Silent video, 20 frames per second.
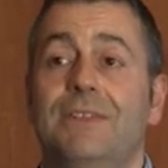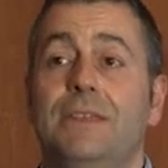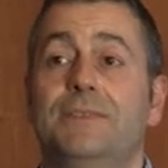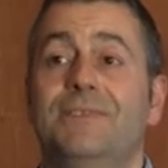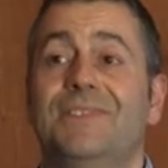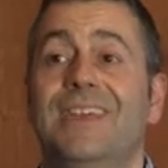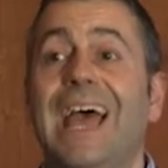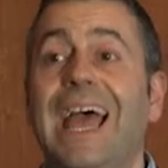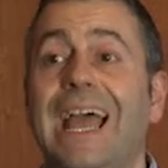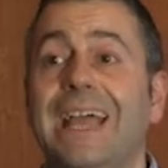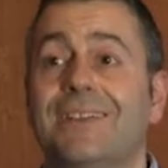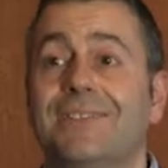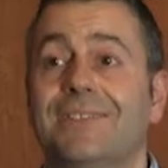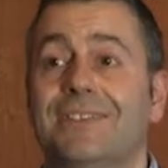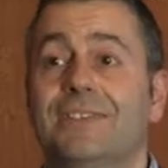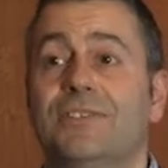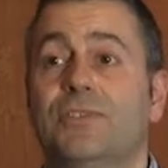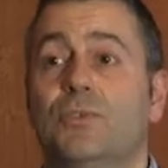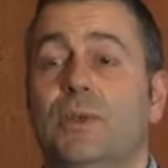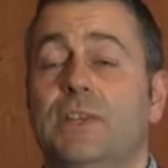tax
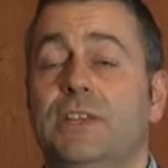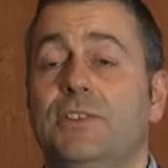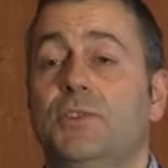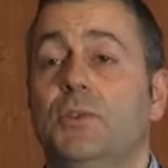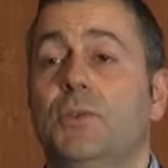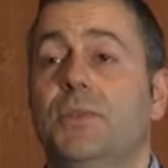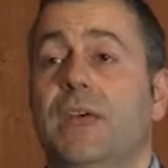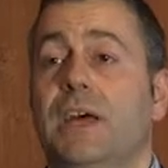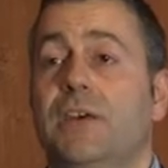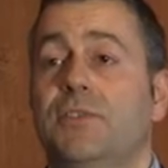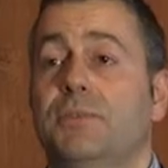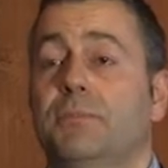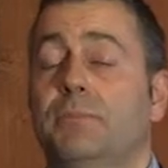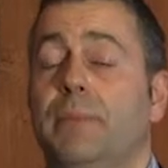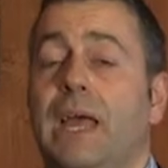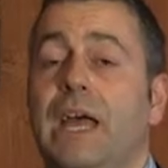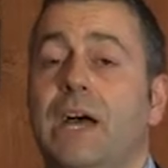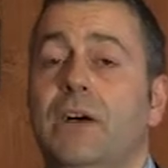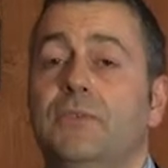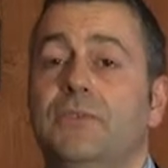is
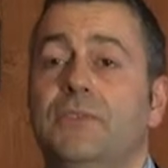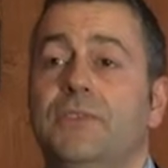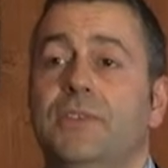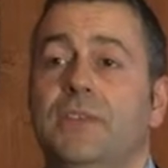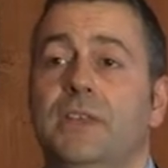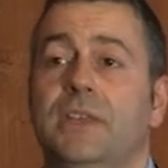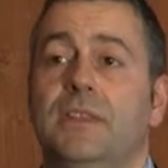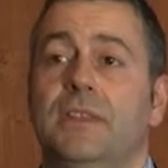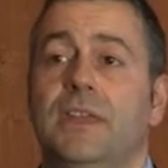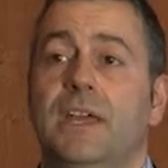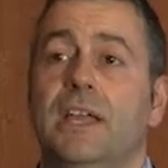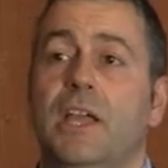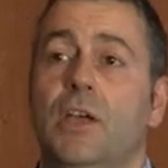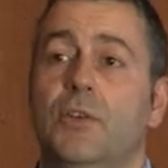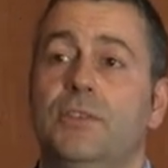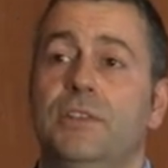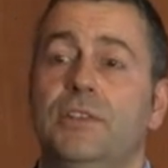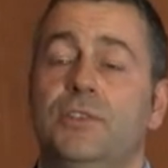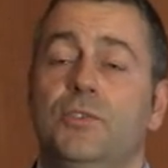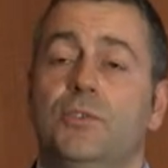£22,000. That
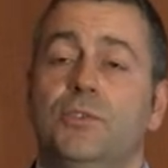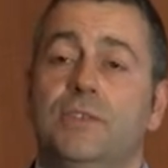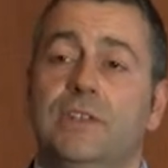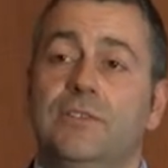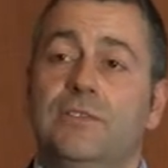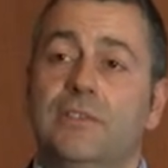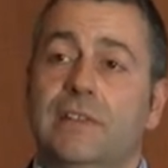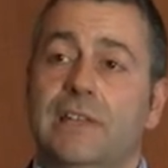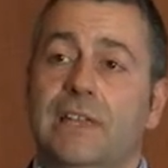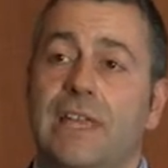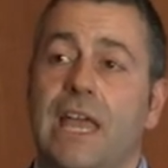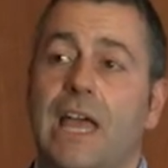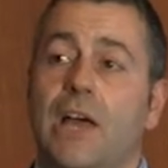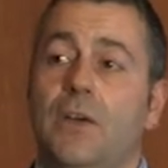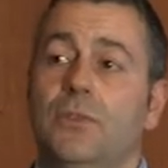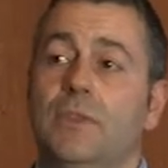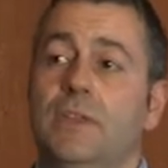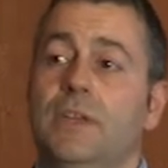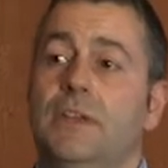goes into your digital account.